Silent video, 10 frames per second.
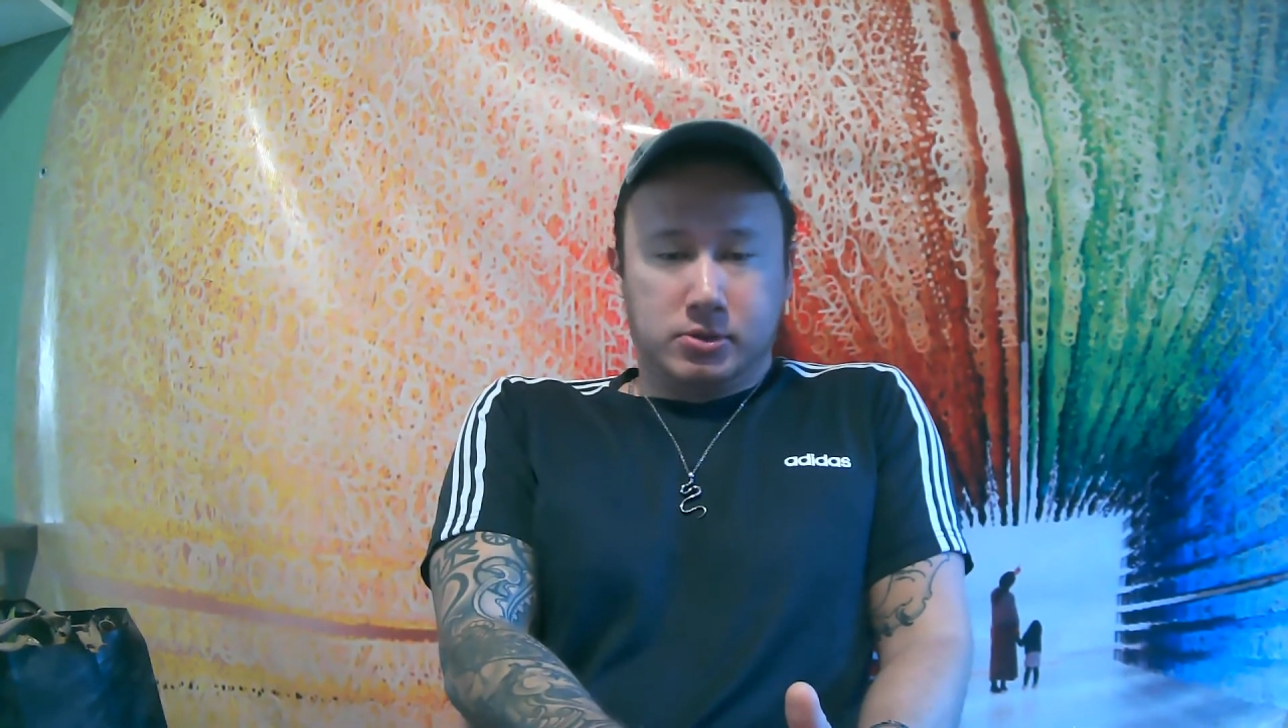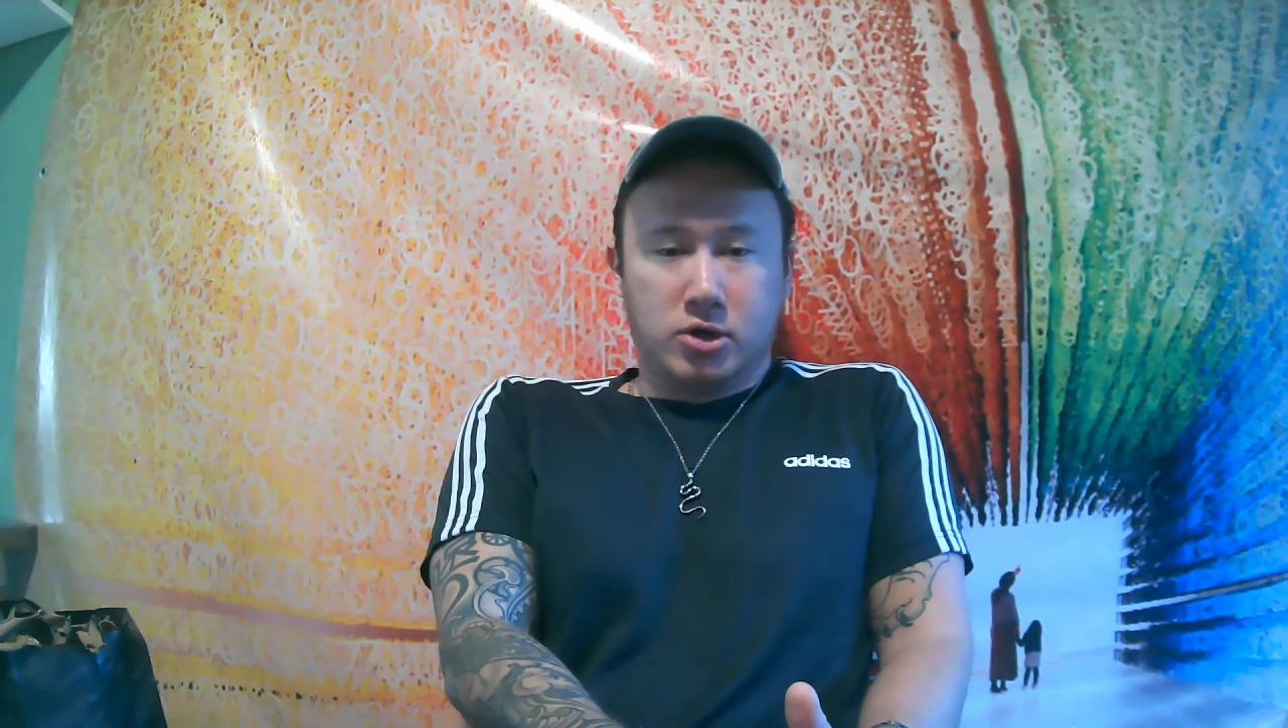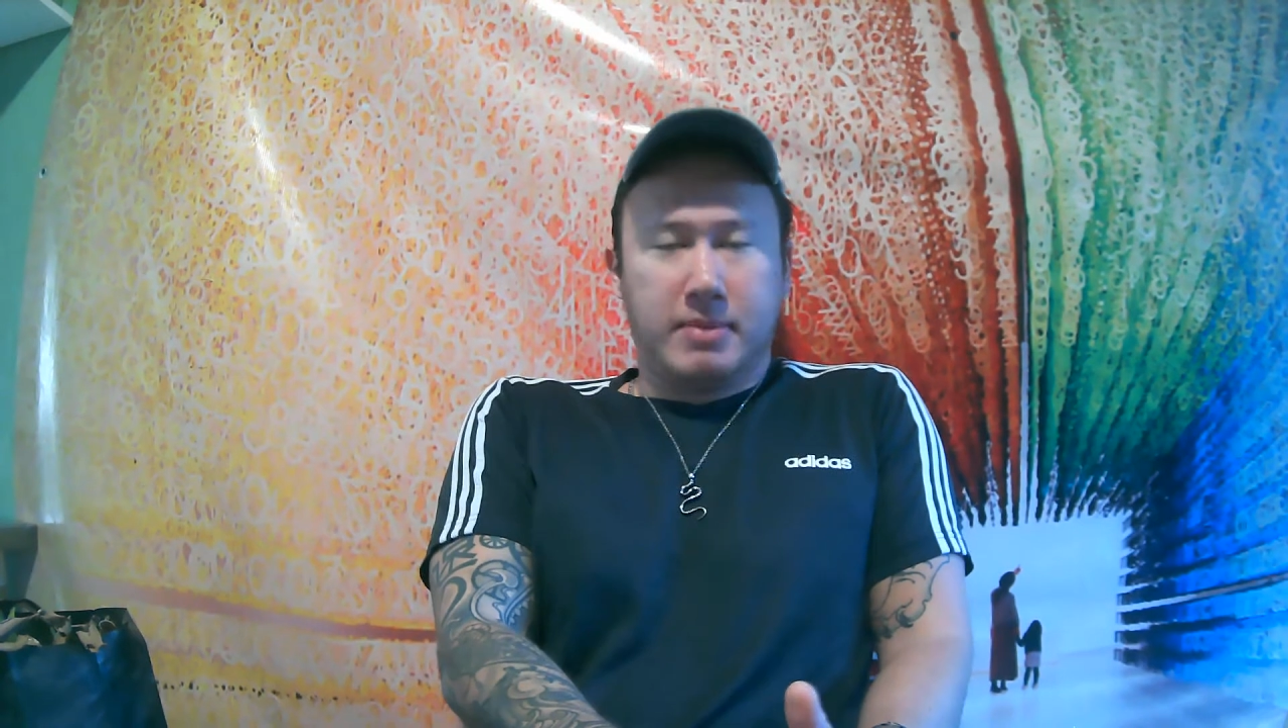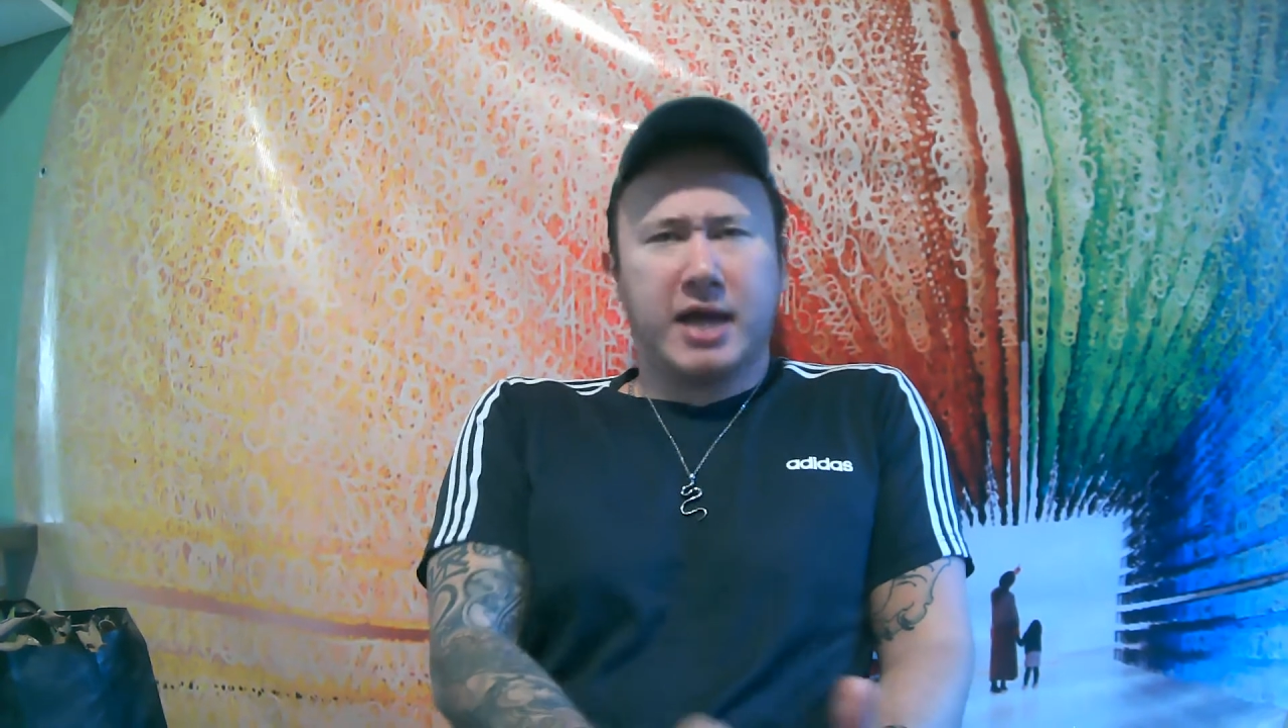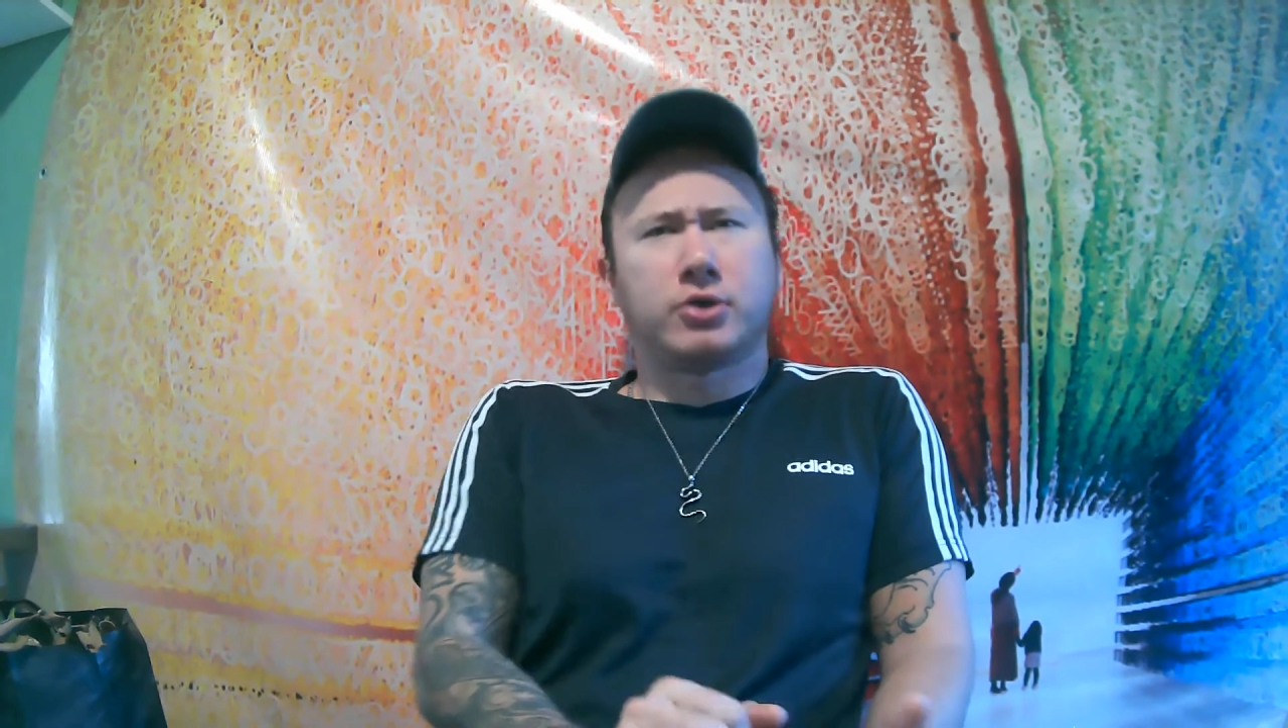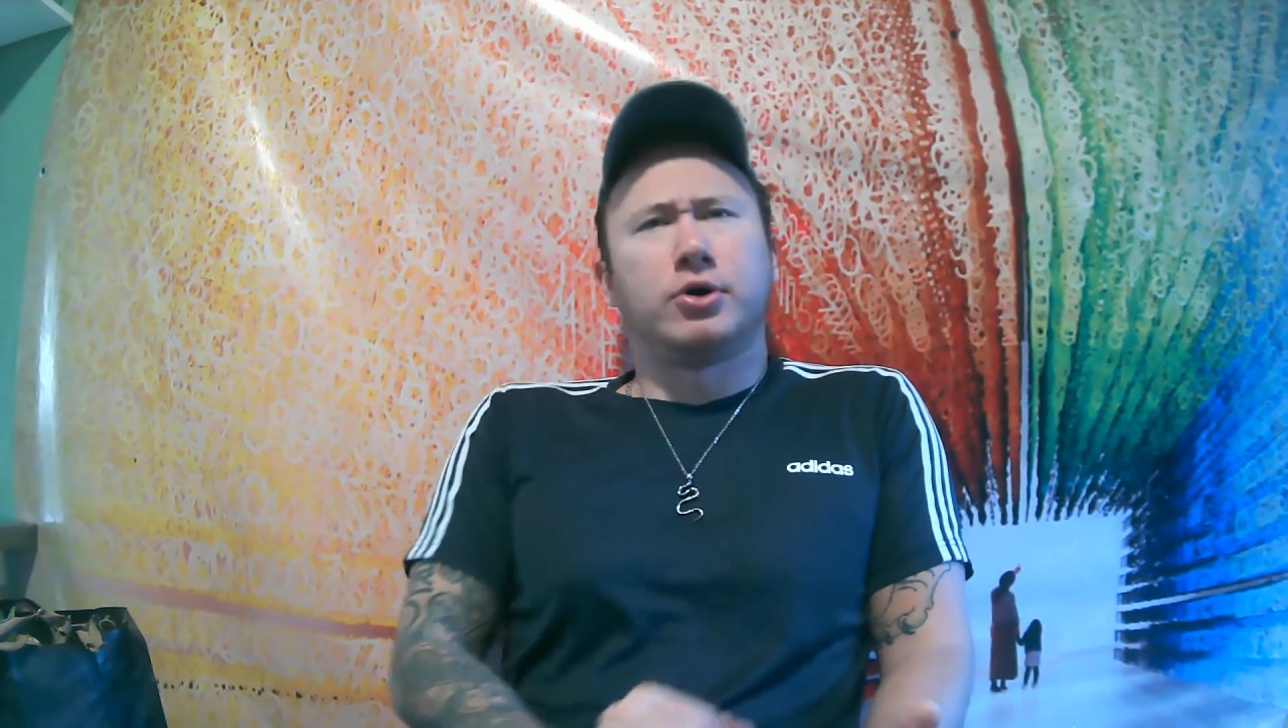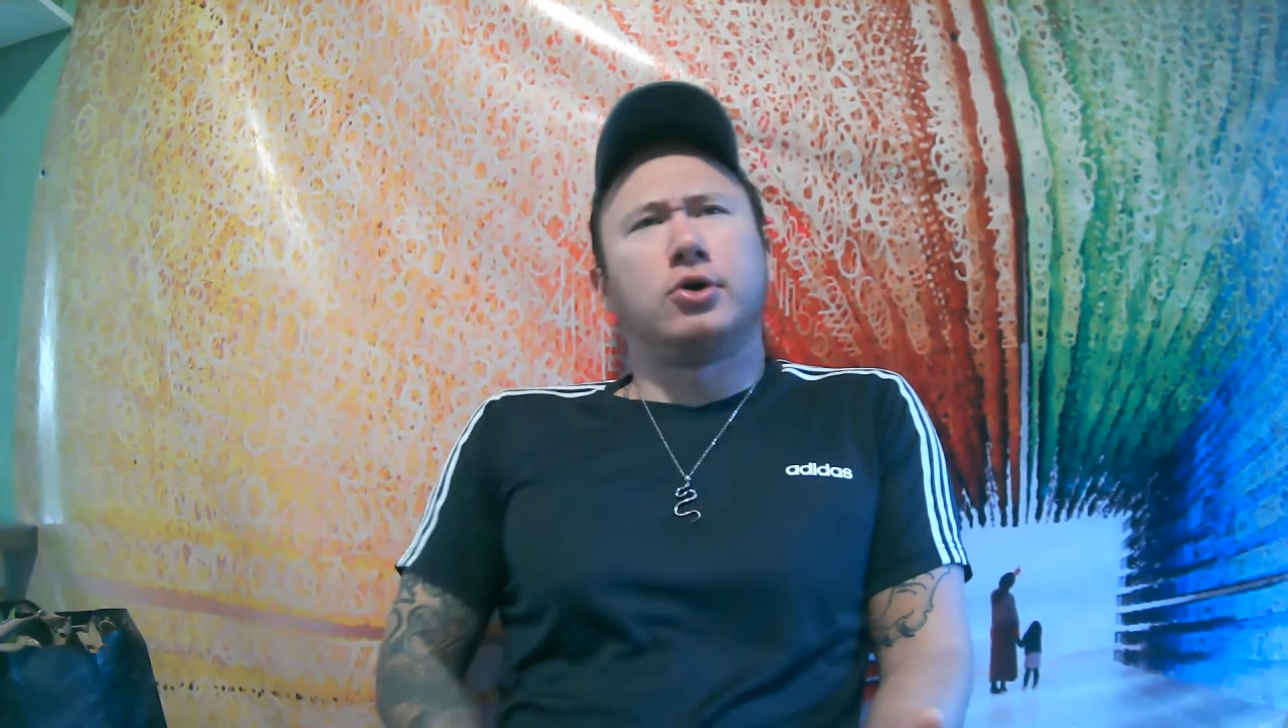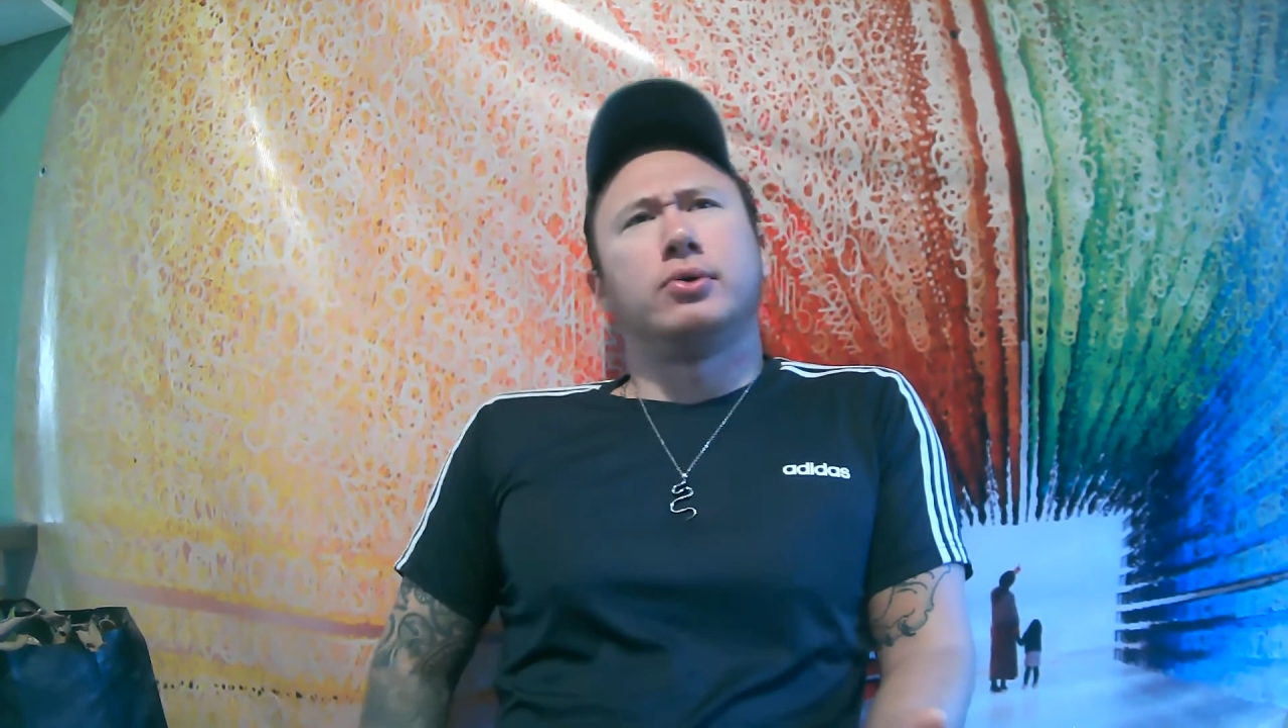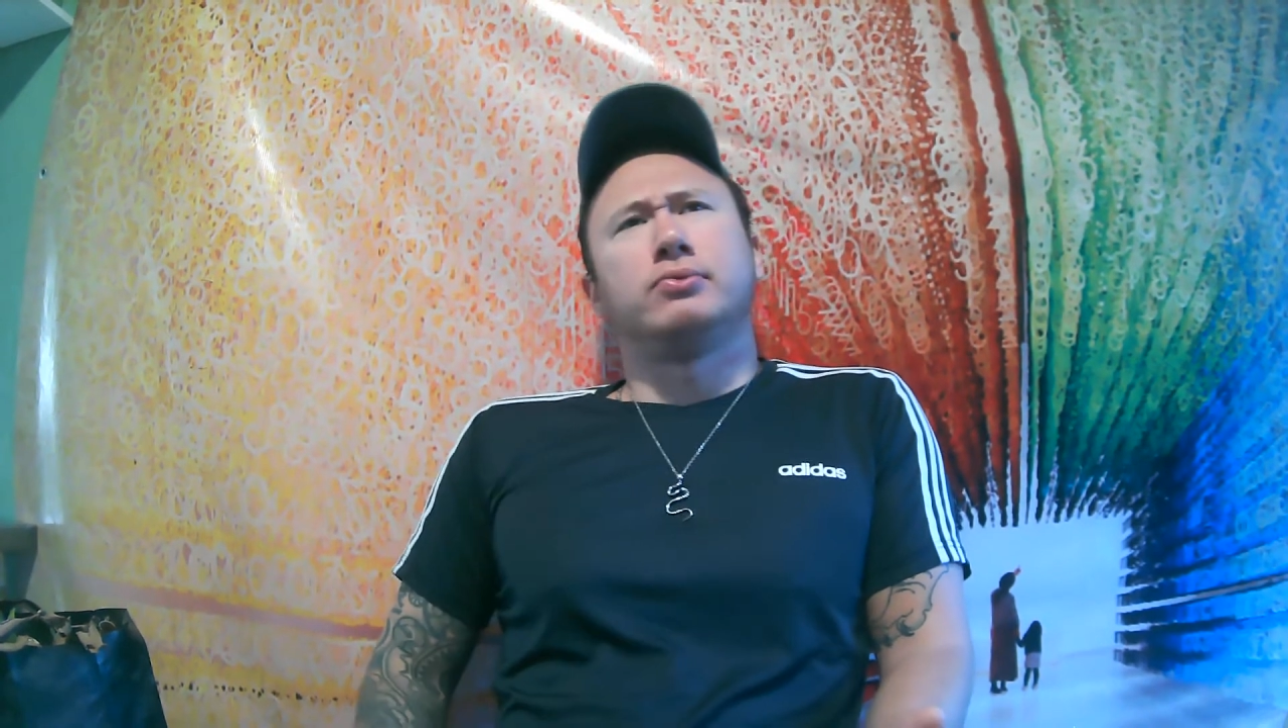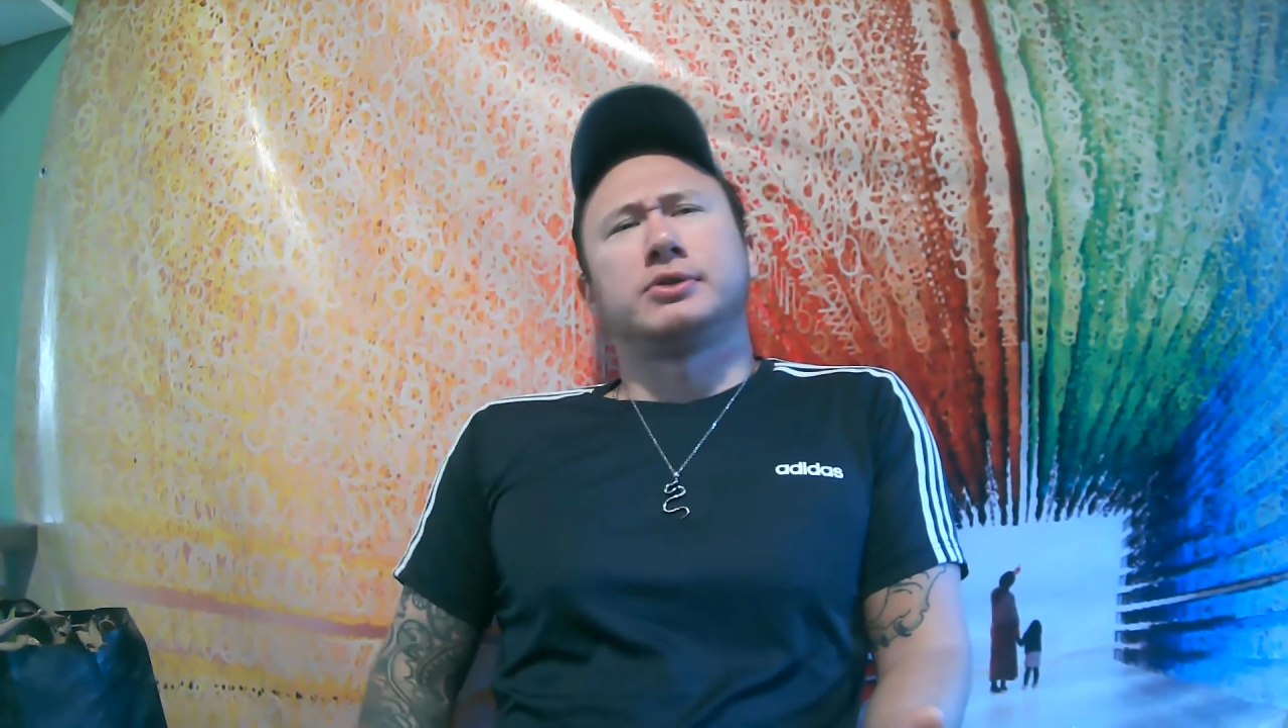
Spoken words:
You know, my goal